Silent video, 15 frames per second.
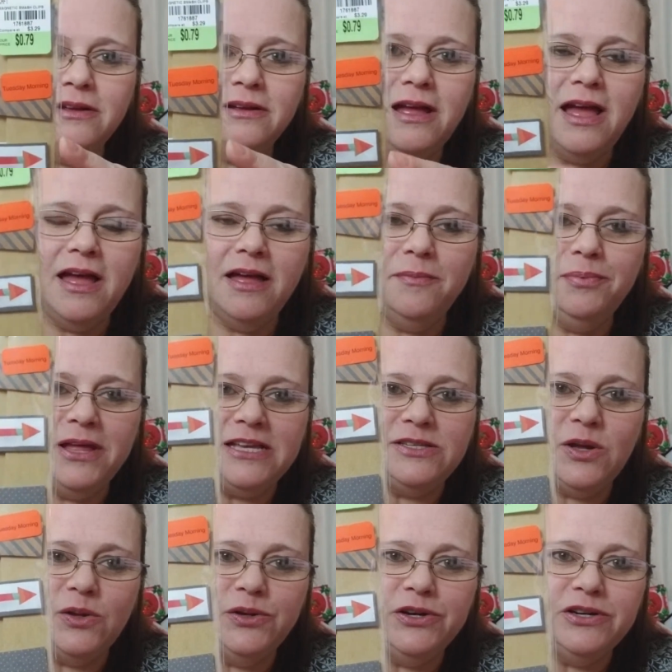uh,
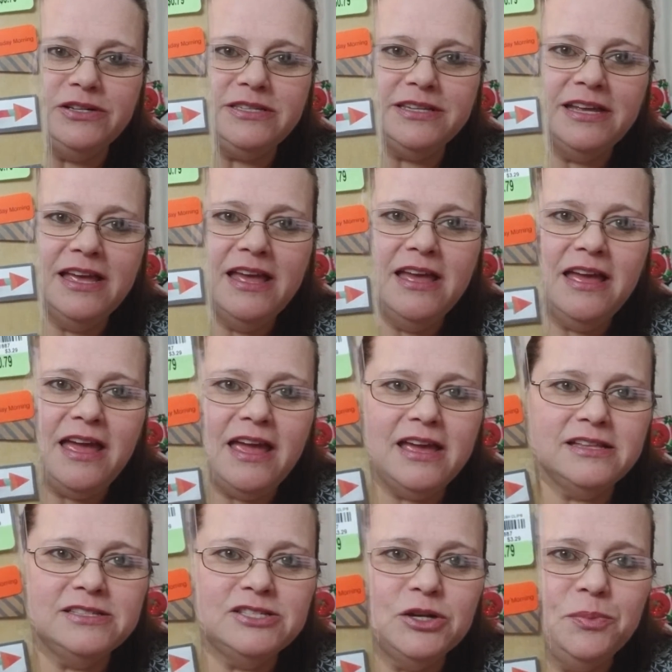placeholders
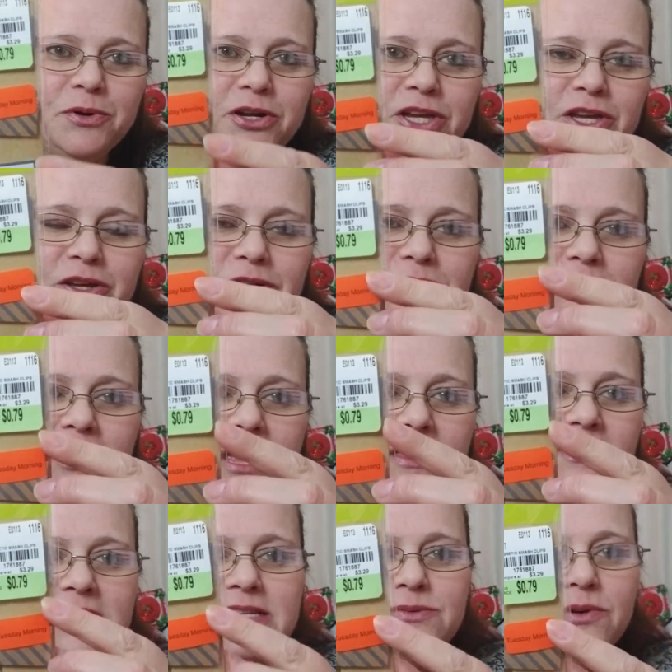and super cute.
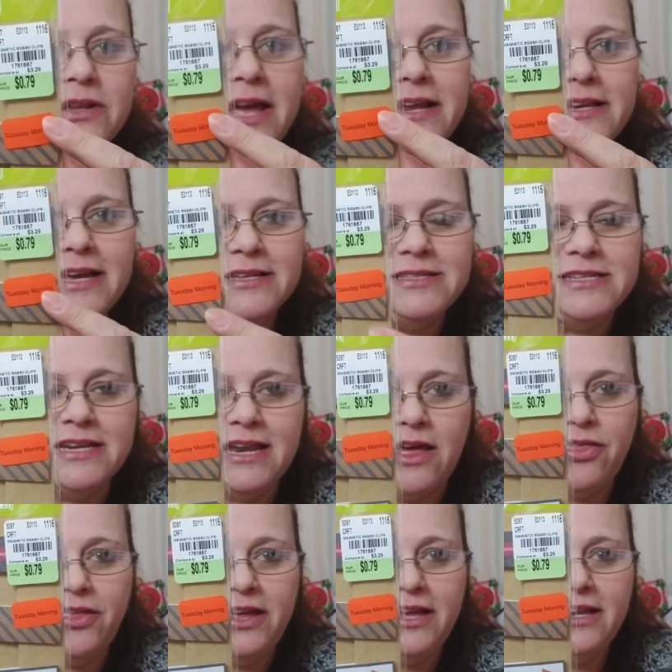And these were like next to
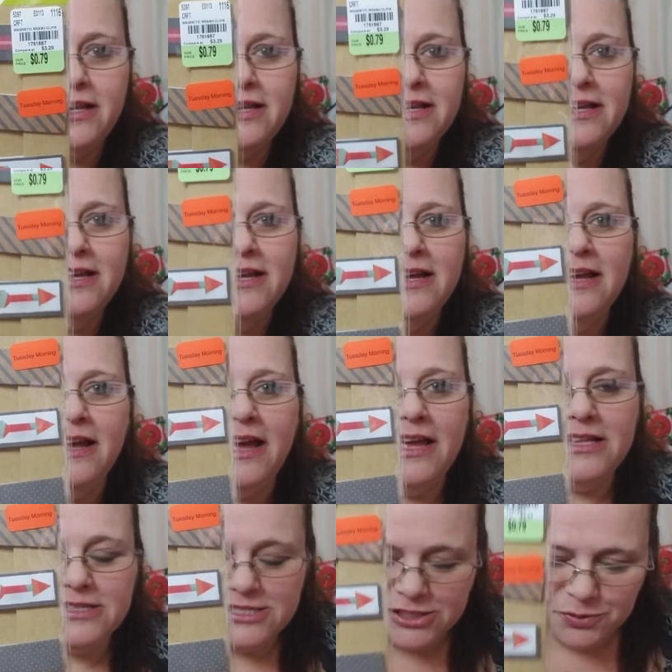nothing
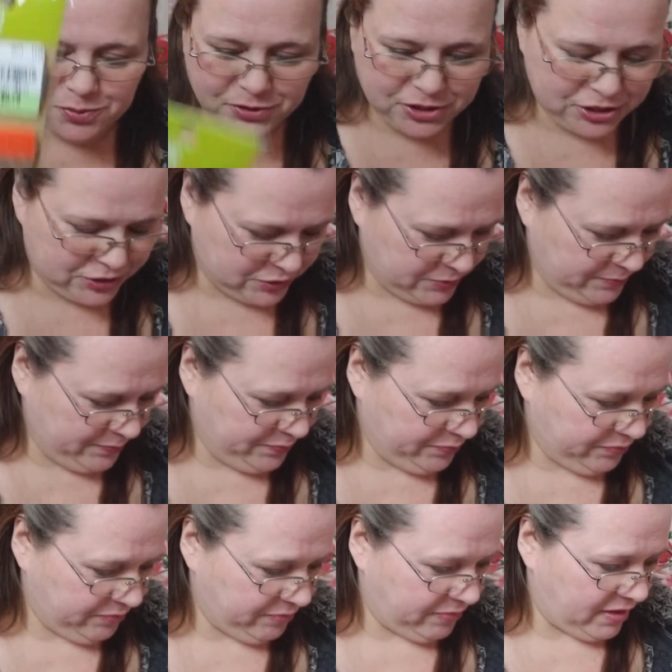and super cute.
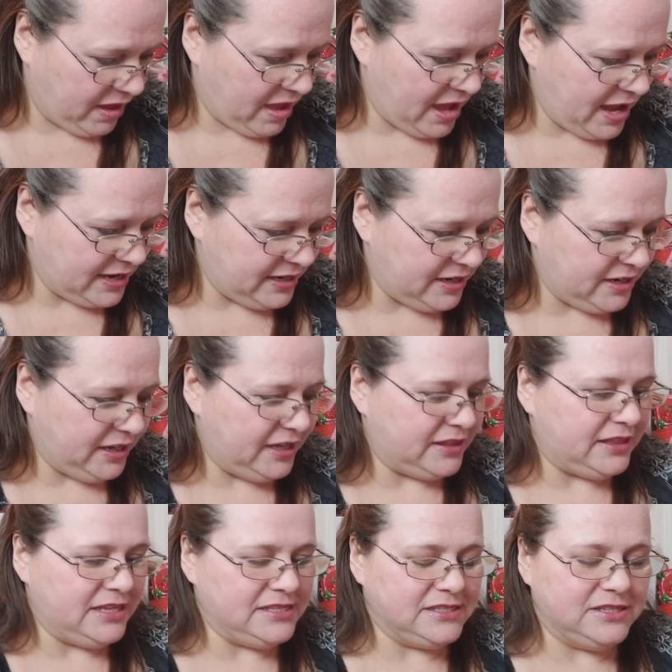I did get
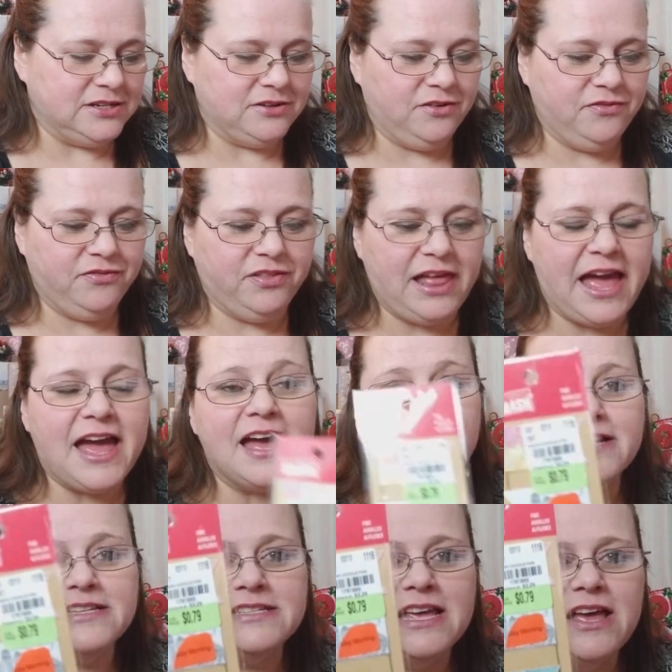these little
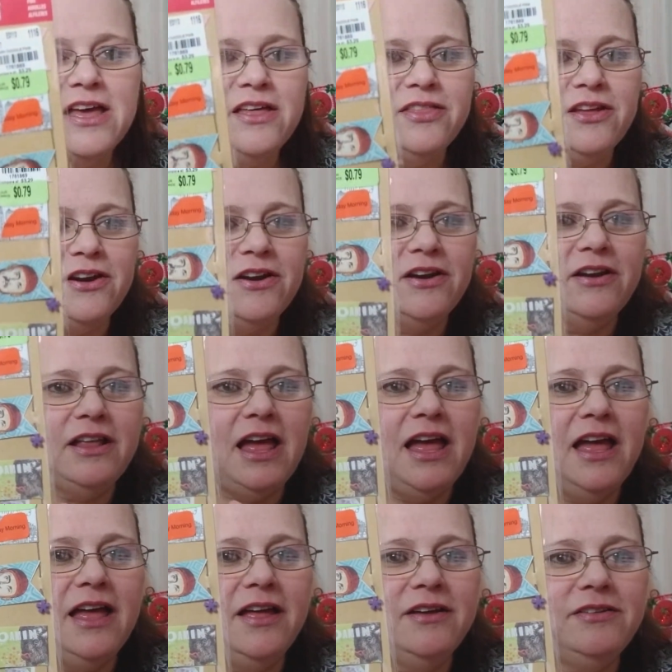flags. They're,
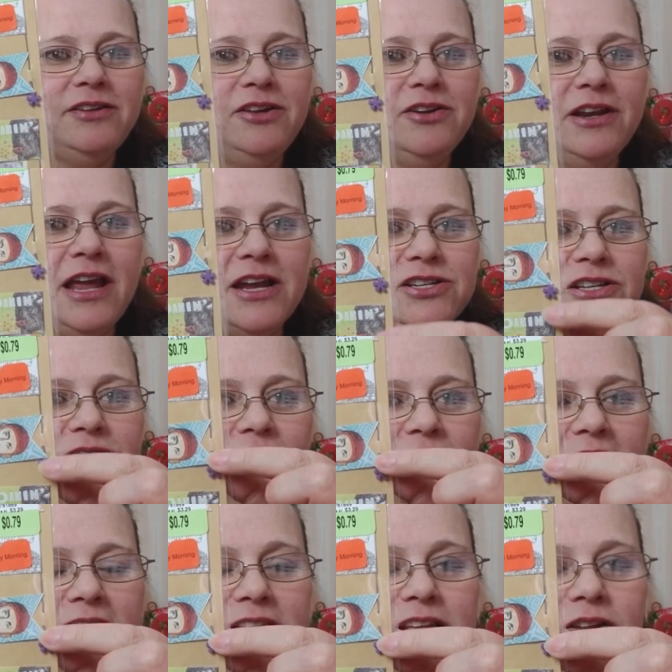uh, you can actually, they're
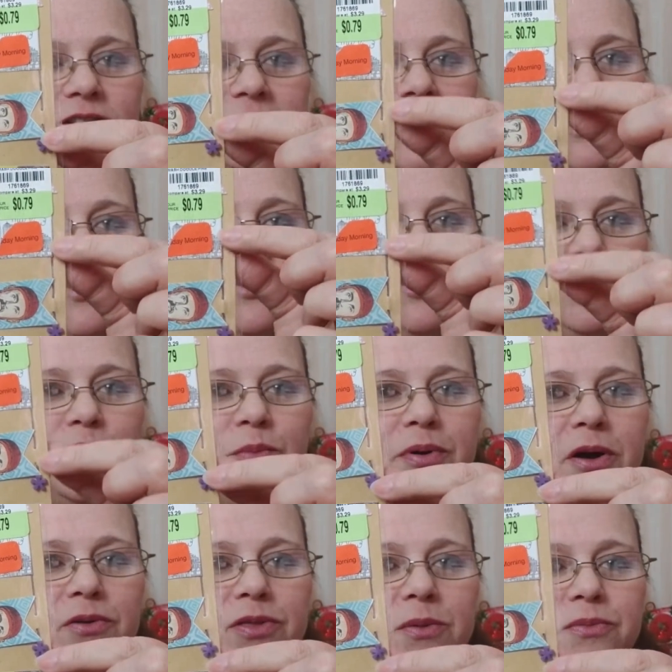like a little needle. You can
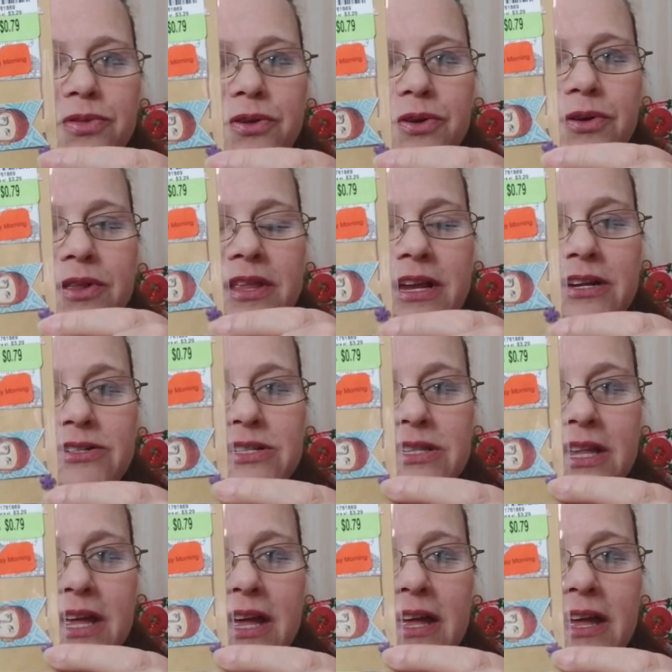poke them through and here's
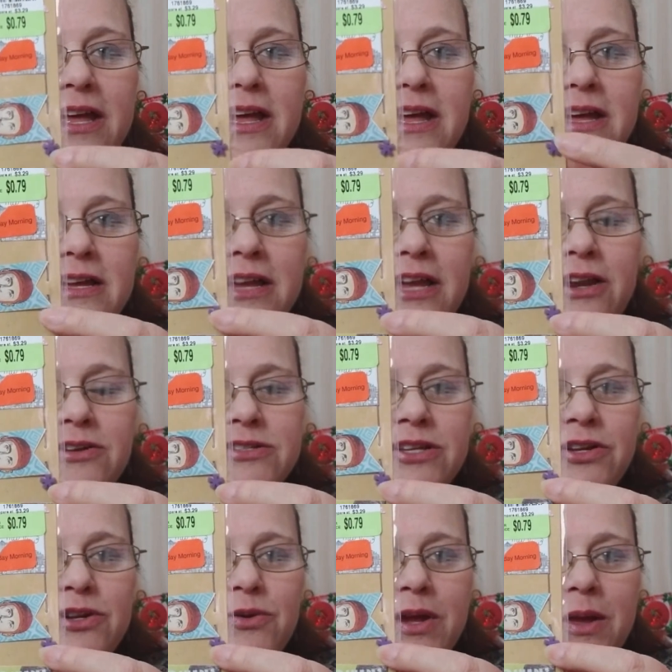the, you know, so
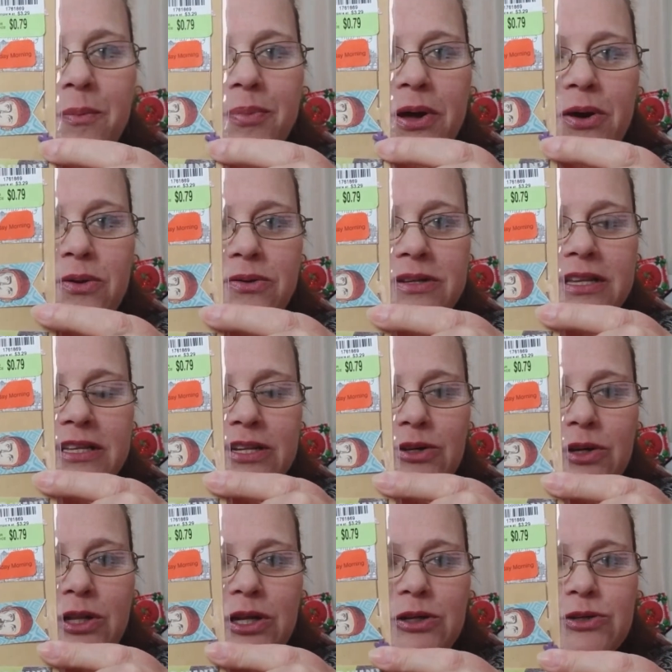you don't get poked, the little
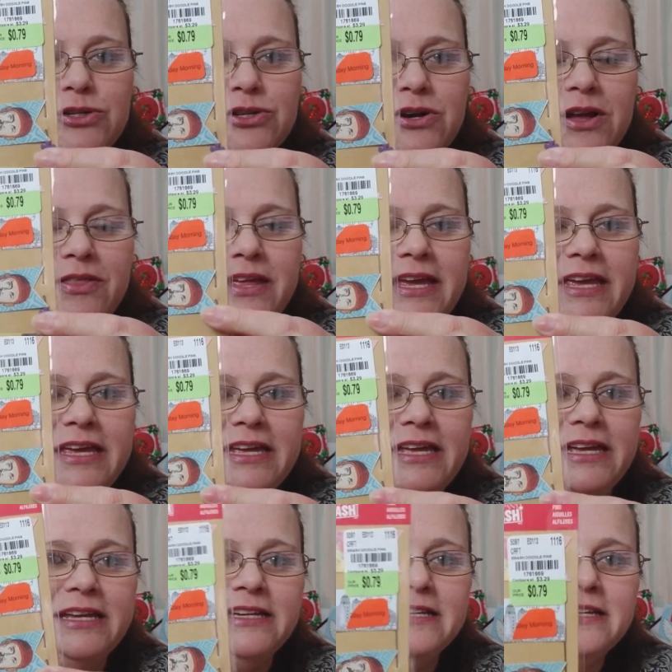closure on the
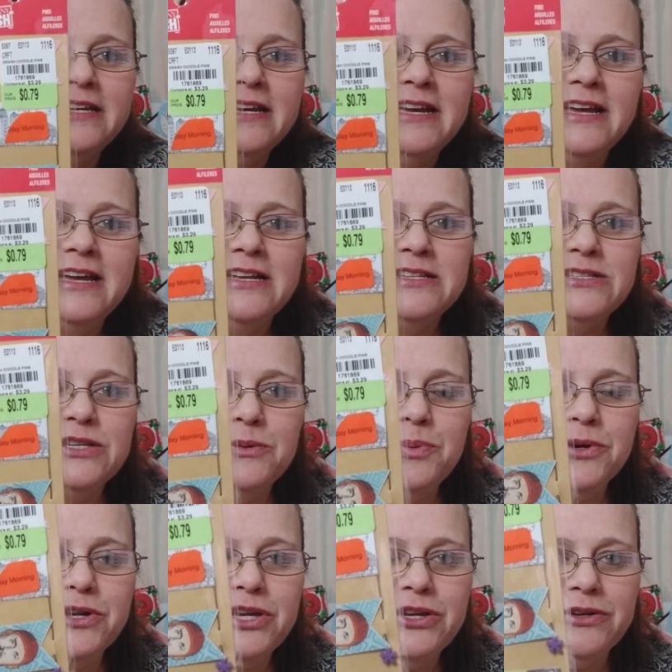end.
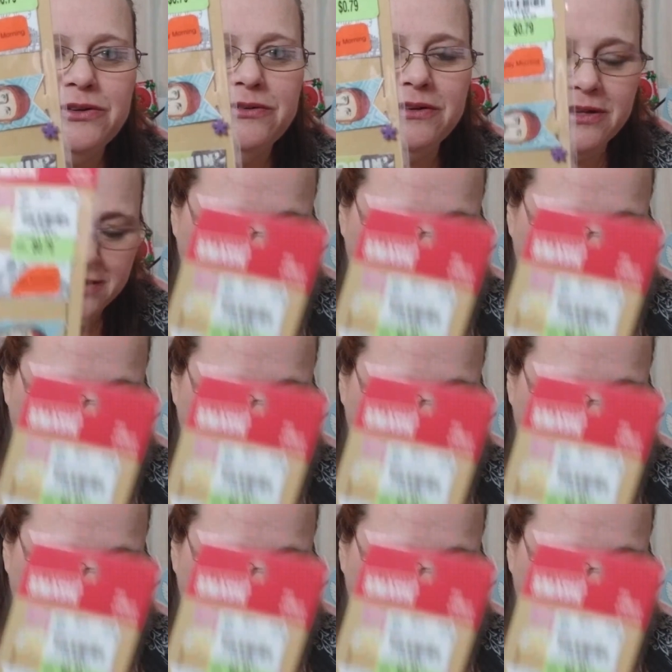Super cute.